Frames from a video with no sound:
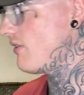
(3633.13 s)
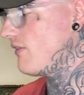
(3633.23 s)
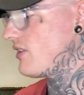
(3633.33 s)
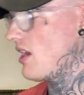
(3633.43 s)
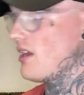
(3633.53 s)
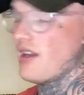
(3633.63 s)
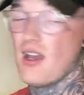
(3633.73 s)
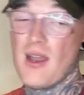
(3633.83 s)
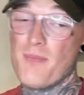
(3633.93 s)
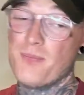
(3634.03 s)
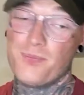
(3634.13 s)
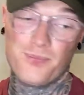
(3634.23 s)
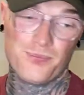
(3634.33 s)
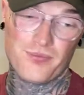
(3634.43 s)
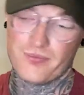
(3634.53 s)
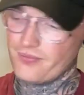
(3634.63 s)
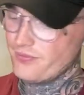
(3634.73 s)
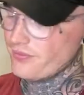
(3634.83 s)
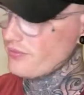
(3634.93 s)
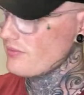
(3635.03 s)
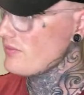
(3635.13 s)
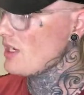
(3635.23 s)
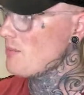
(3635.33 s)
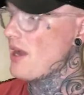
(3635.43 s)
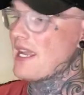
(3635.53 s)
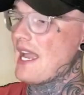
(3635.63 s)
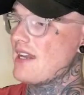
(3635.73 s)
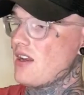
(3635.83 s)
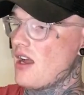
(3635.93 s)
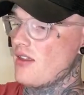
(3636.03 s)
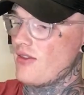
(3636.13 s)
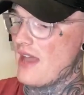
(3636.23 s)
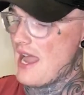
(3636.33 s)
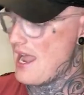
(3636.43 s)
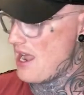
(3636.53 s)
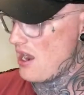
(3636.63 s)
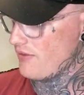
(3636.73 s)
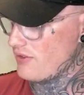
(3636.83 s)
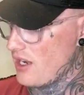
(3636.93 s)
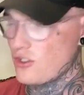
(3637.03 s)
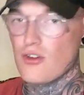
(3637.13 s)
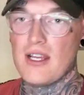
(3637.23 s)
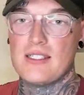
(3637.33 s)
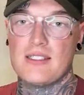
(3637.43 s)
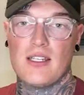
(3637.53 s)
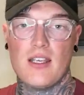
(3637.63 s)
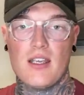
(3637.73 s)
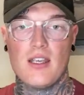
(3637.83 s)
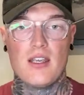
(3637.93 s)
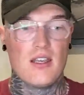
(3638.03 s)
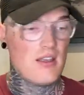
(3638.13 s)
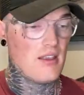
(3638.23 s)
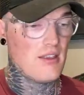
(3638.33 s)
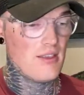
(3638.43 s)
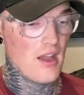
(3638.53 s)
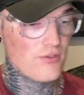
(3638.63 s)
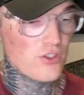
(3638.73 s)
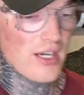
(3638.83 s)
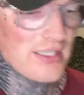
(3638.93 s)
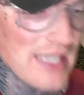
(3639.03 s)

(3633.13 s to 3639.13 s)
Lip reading: I've done. But again, like that, I've traced the